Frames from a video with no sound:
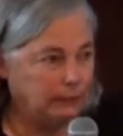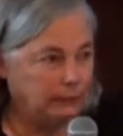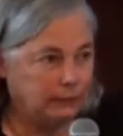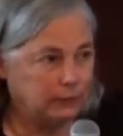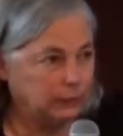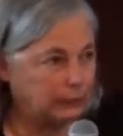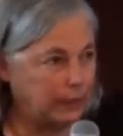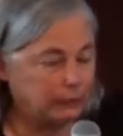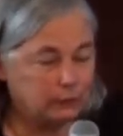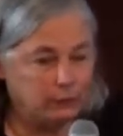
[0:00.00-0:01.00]
diesel
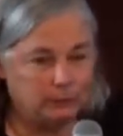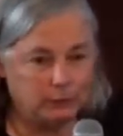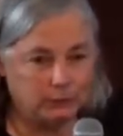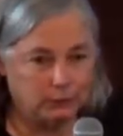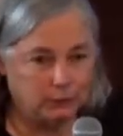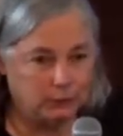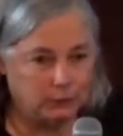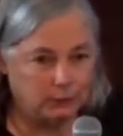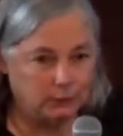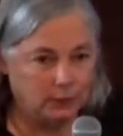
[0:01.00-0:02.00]
tractor
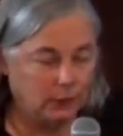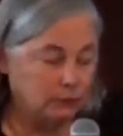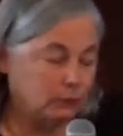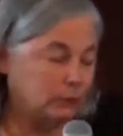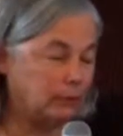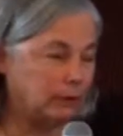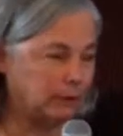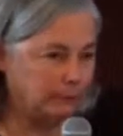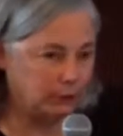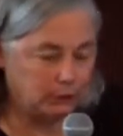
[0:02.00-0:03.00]
emissions and truck
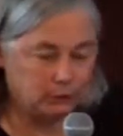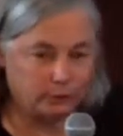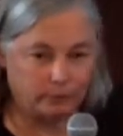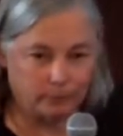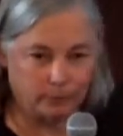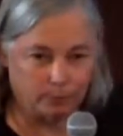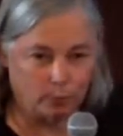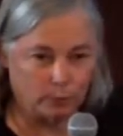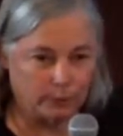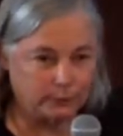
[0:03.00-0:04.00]
emissions from the
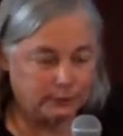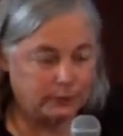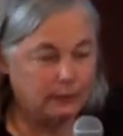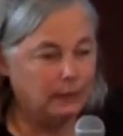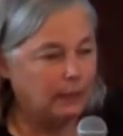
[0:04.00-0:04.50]
ports,